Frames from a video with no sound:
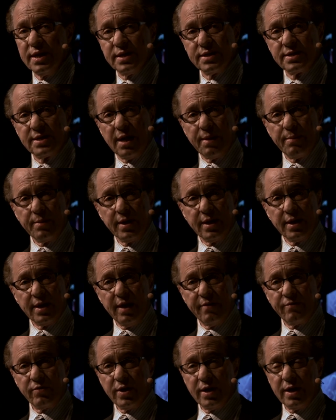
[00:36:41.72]
is
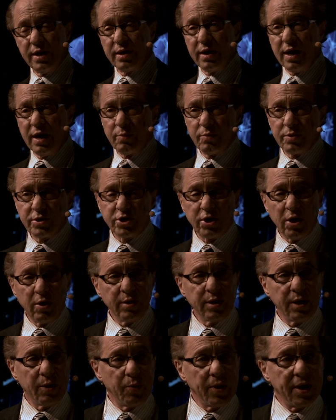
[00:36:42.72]
doubling every year. And we're
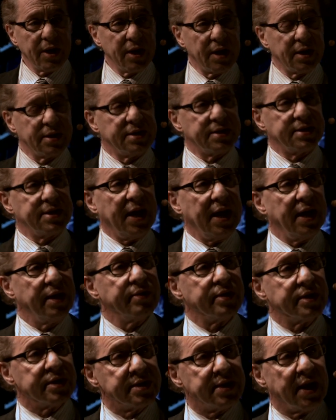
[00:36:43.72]
showing that we can
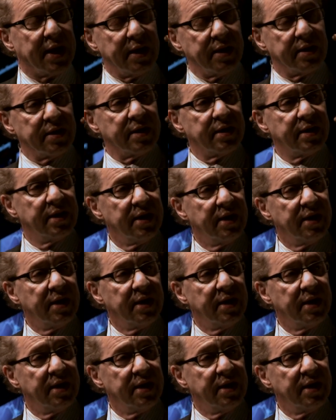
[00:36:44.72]
understand this data